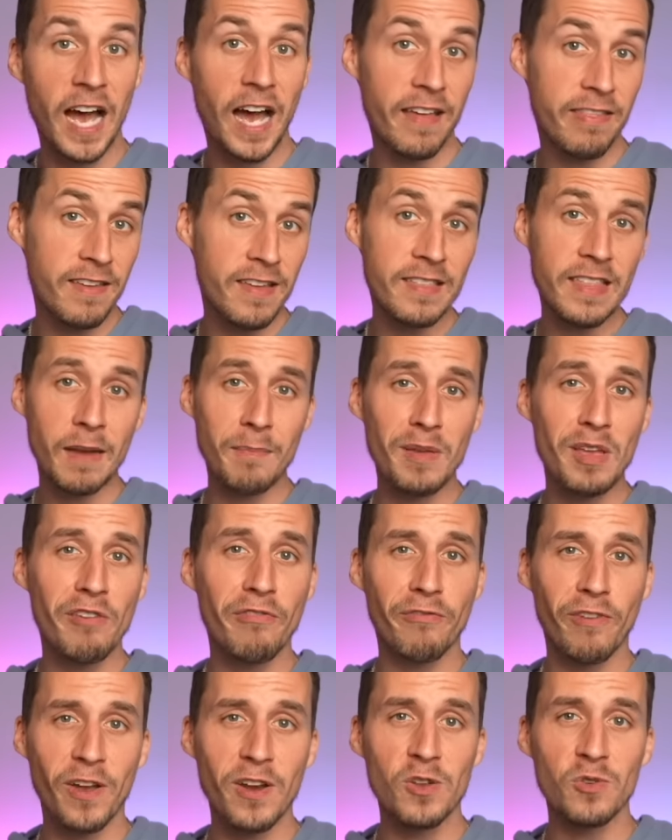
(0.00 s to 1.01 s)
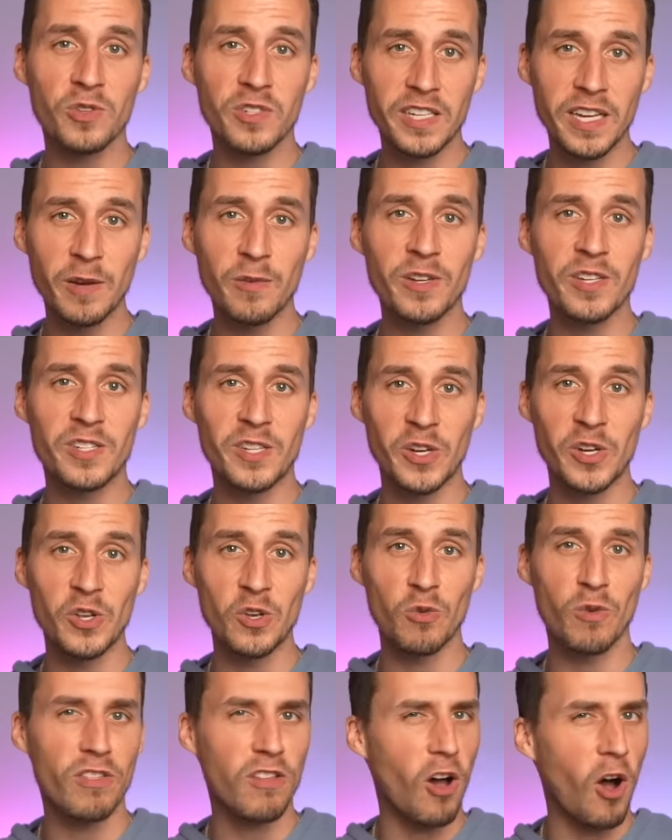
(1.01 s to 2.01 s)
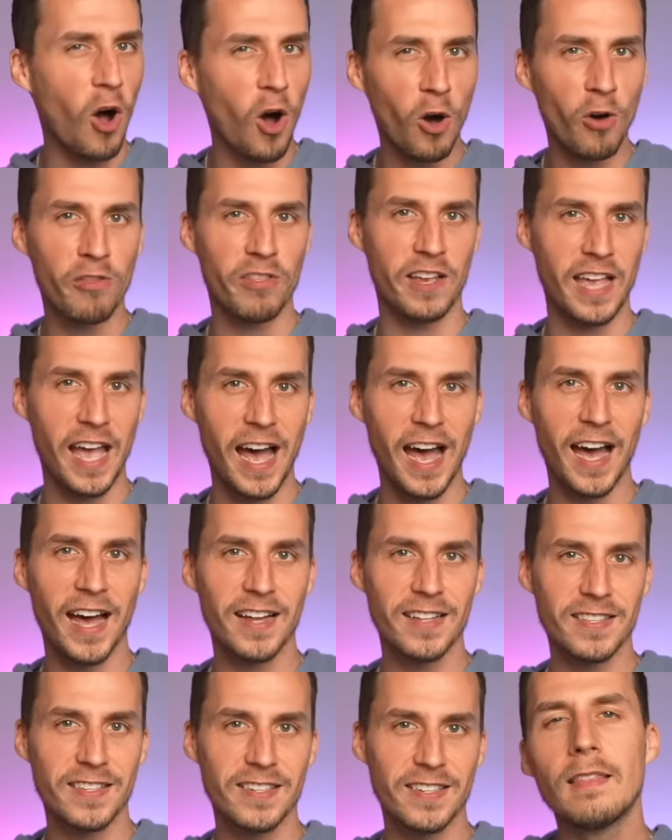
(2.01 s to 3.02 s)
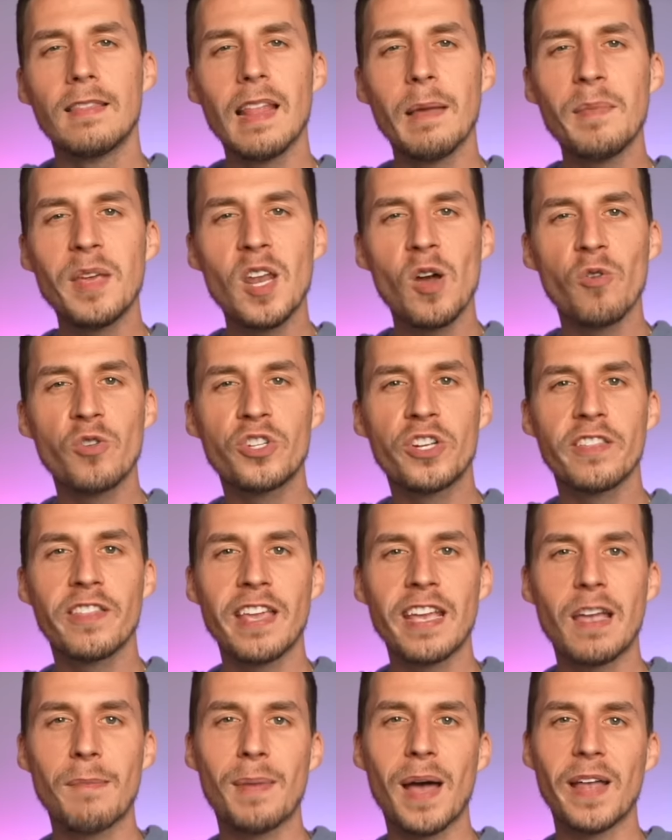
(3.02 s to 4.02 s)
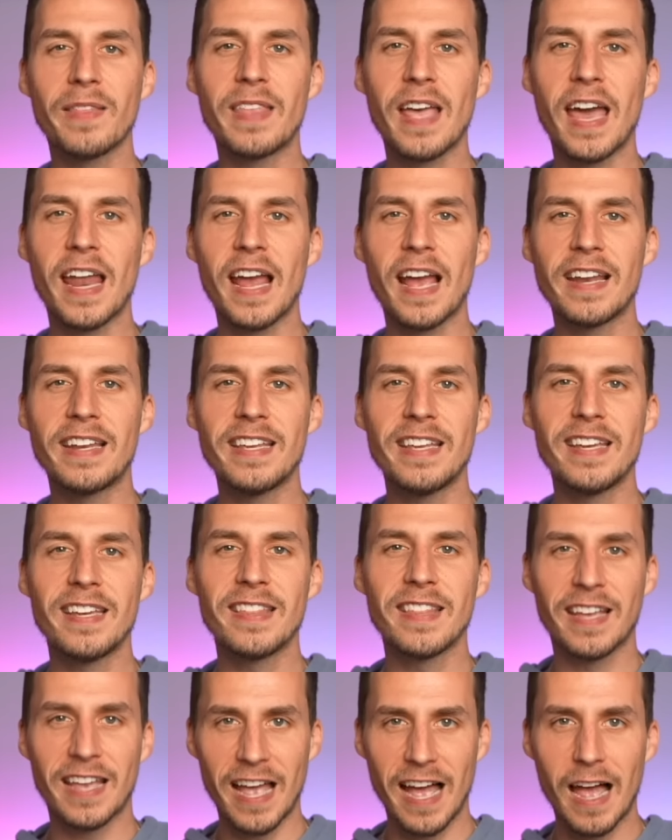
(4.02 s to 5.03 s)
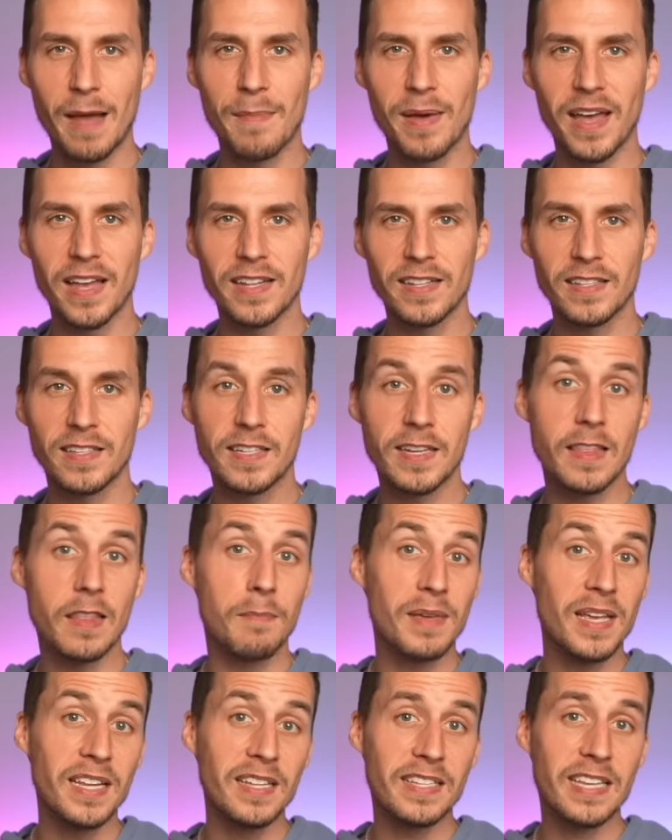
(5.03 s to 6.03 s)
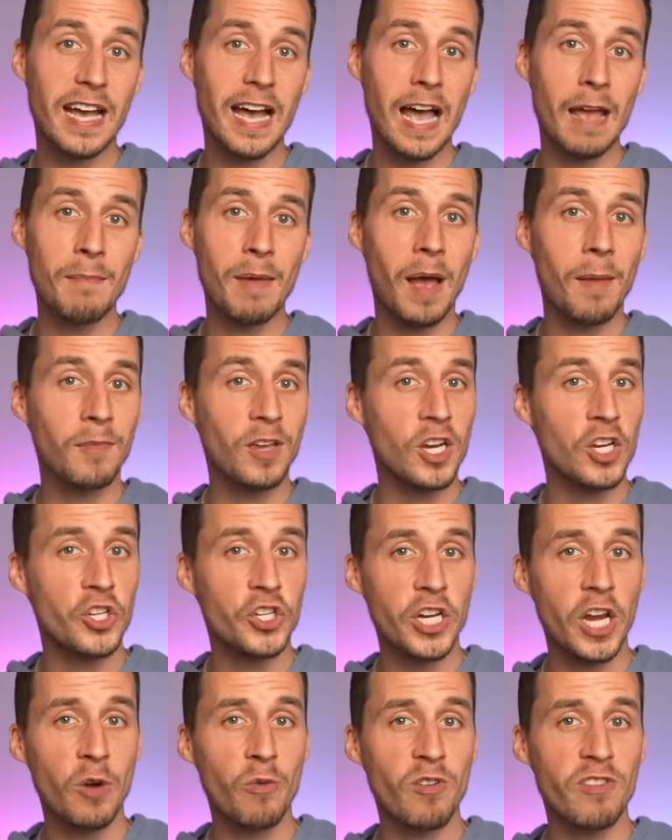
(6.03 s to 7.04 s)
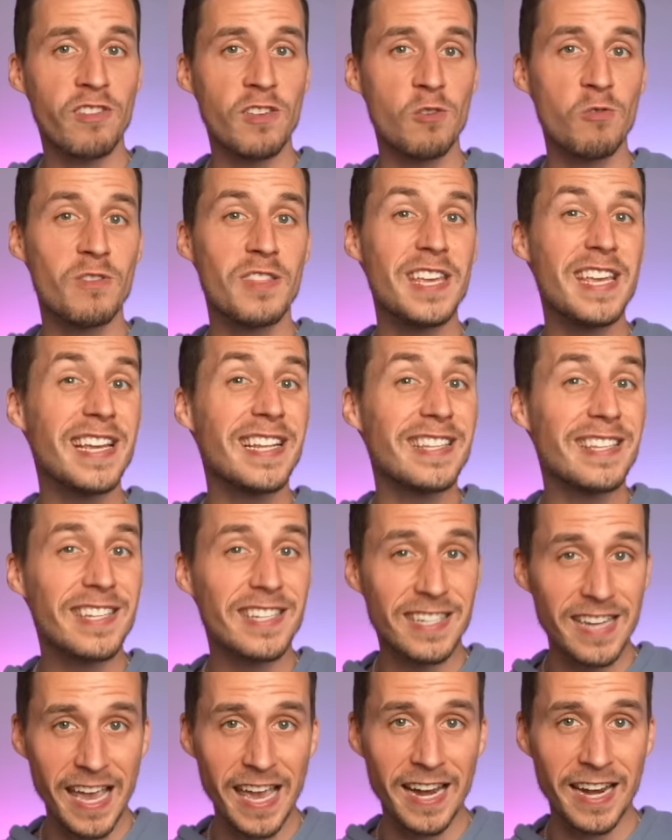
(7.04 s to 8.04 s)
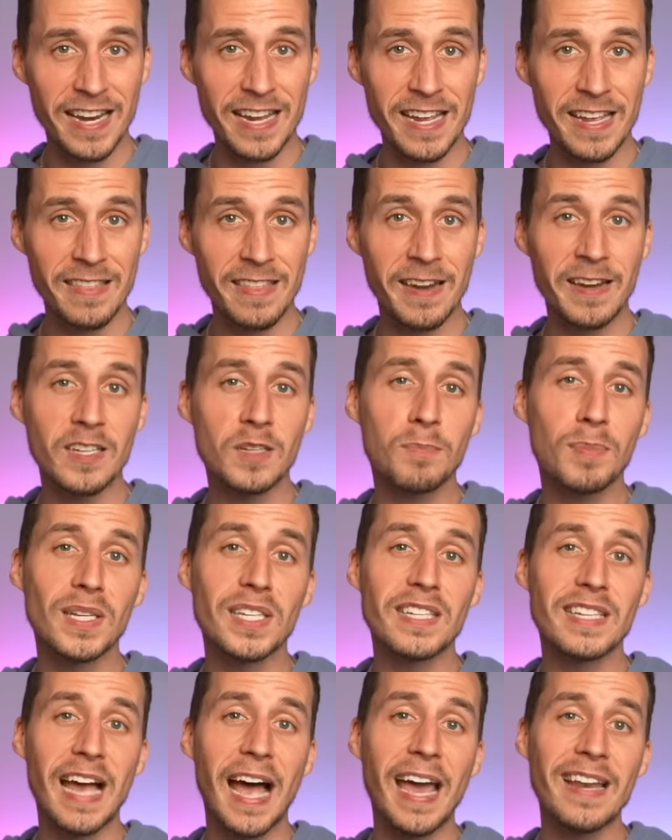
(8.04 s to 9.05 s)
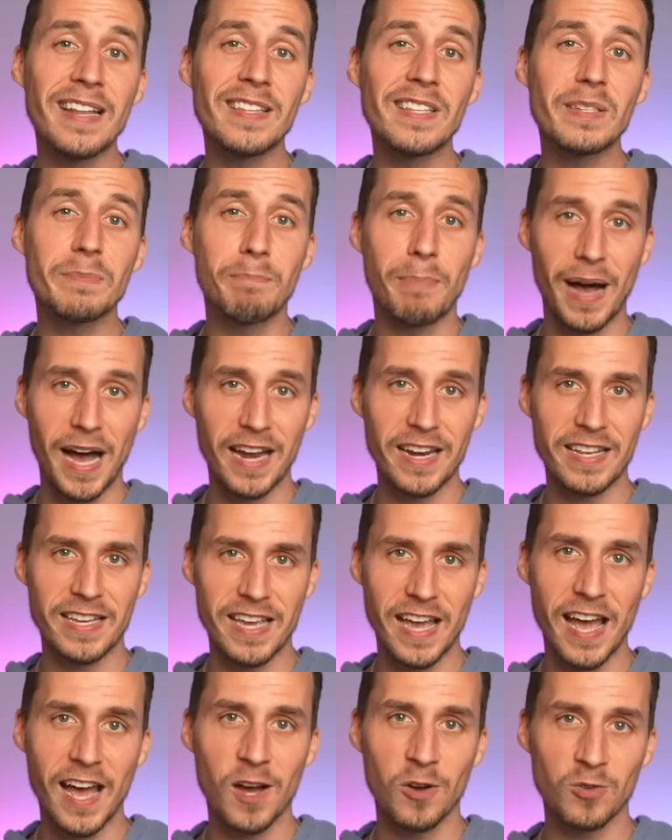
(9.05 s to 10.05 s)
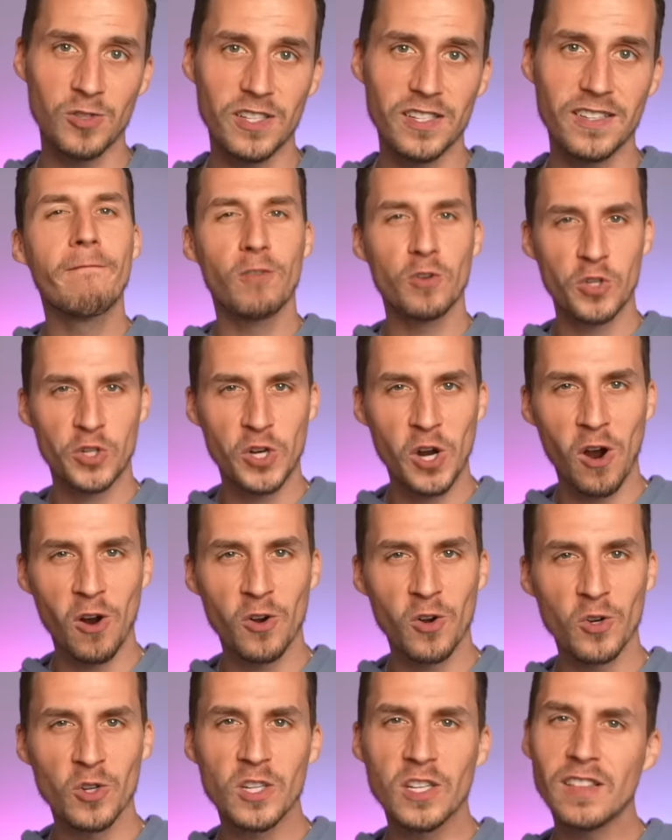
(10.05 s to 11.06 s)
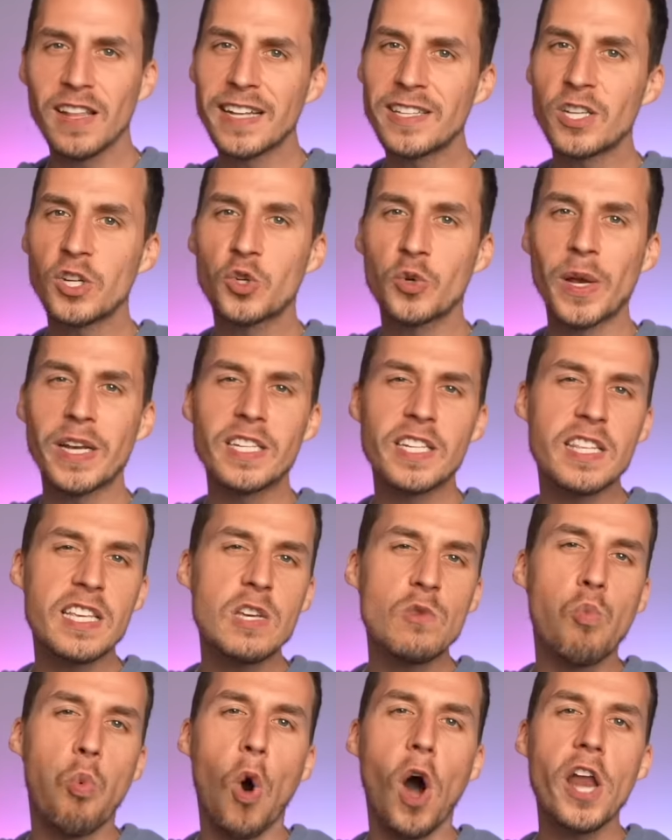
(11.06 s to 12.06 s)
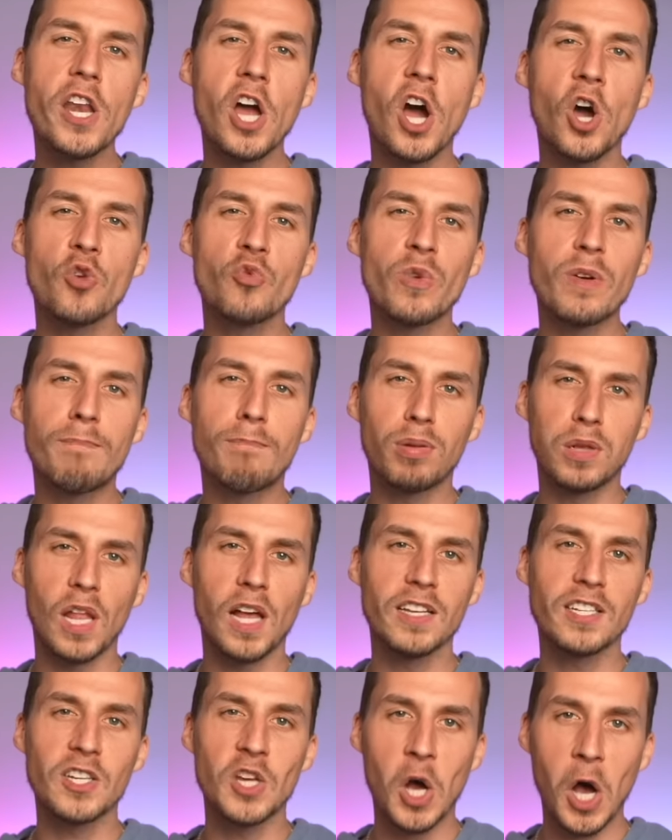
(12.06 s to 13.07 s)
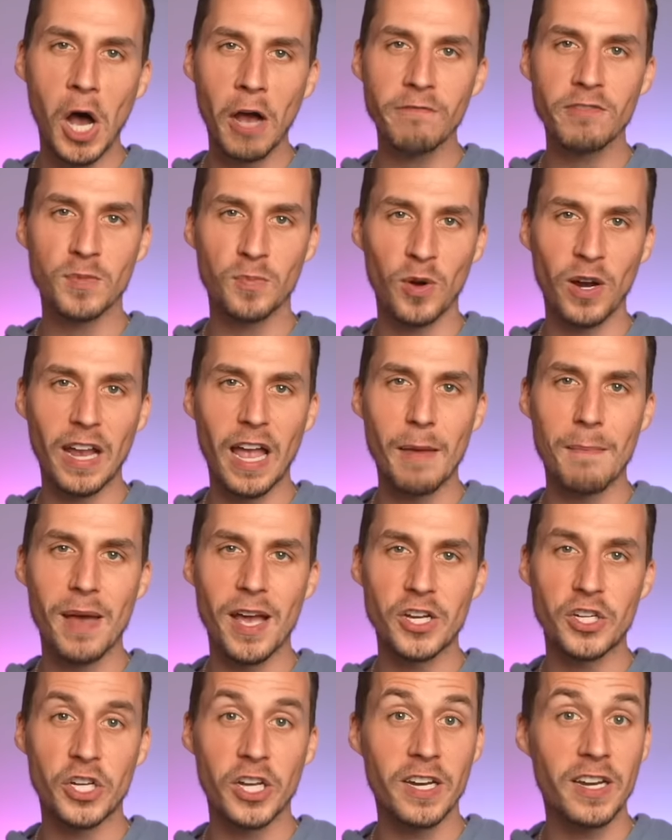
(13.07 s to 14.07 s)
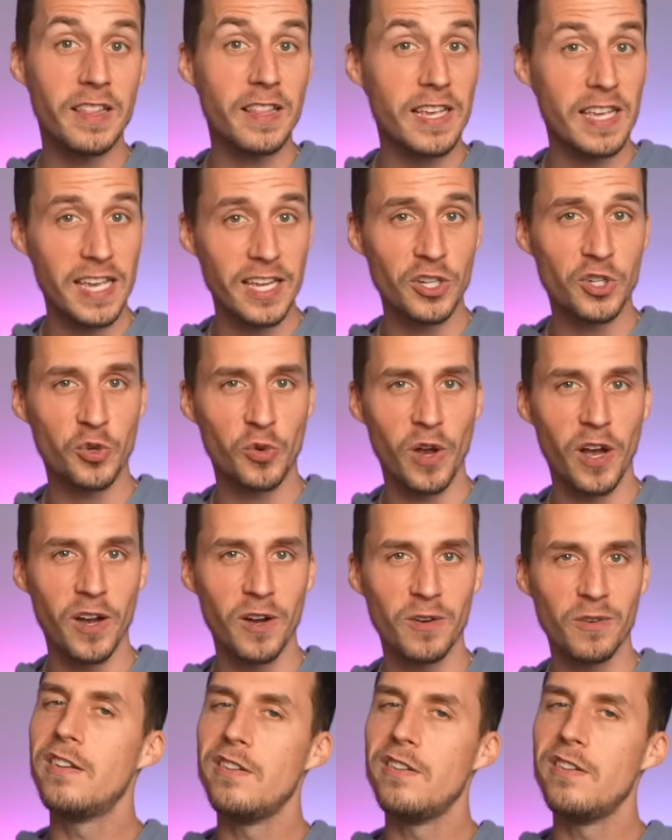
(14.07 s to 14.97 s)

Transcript: I think that'd be a fun new series to do with all the gods. Let me know what you think about that idea in the comments. In the meantime, I'm gonna share with you the insanity that is Poseidon's body count. For starters, let's address the 100 plus offspring I mentioned in the intro.